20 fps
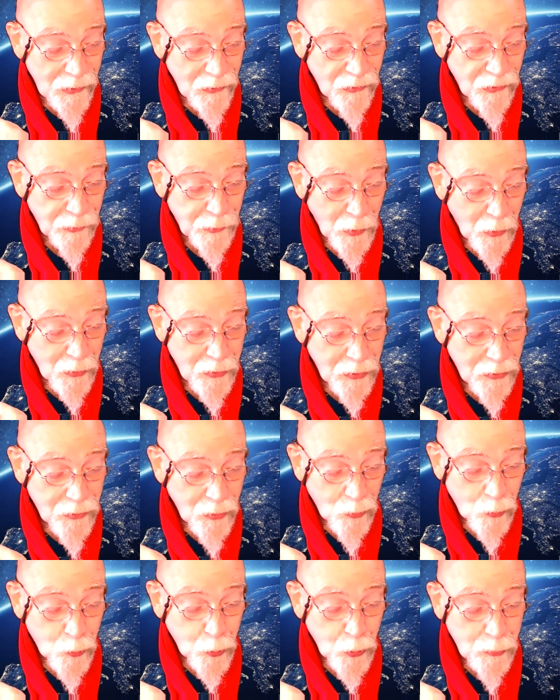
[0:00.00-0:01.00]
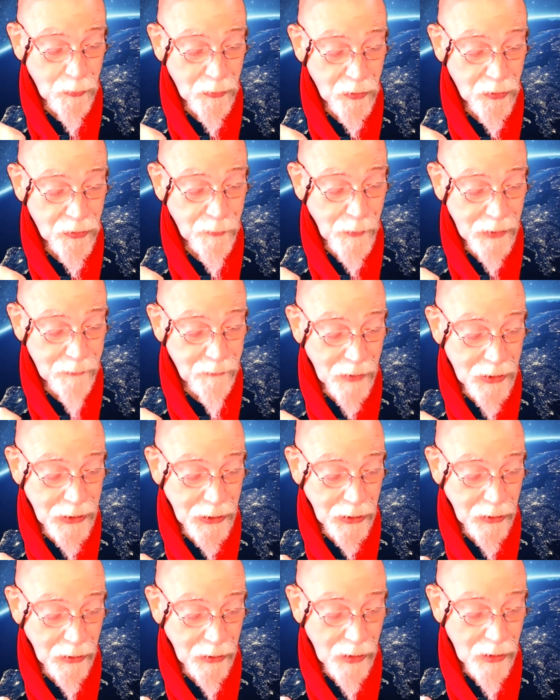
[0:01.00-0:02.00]
it is spoken or rumored by
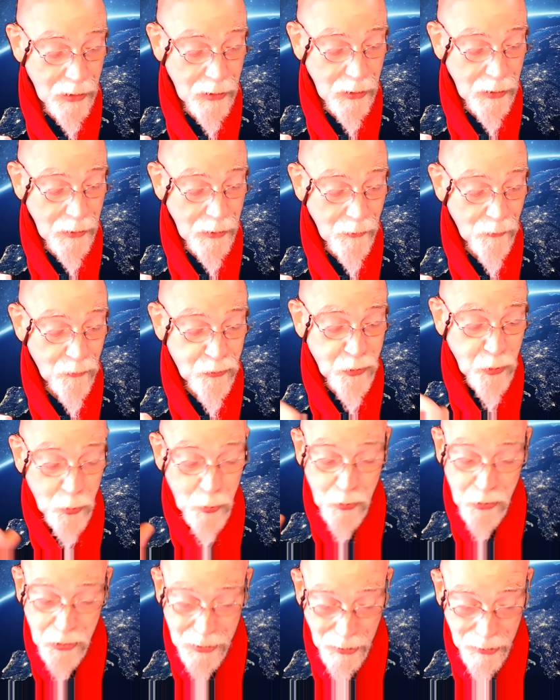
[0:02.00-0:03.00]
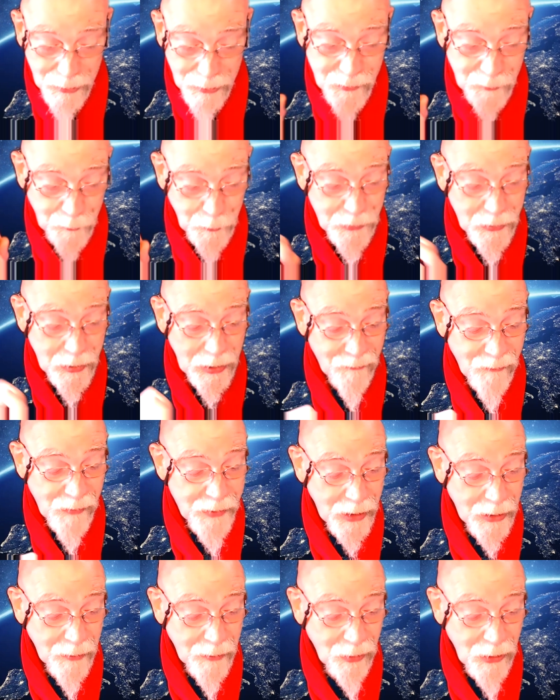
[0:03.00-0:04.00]
many. Do not believe
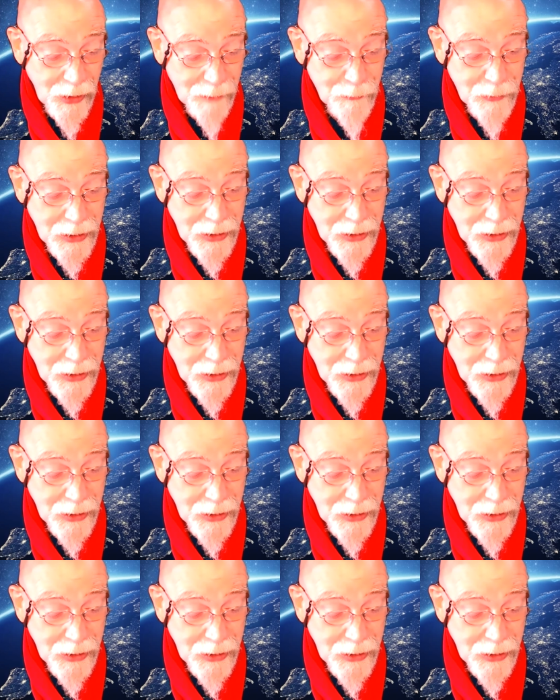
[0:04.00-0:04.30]
in anything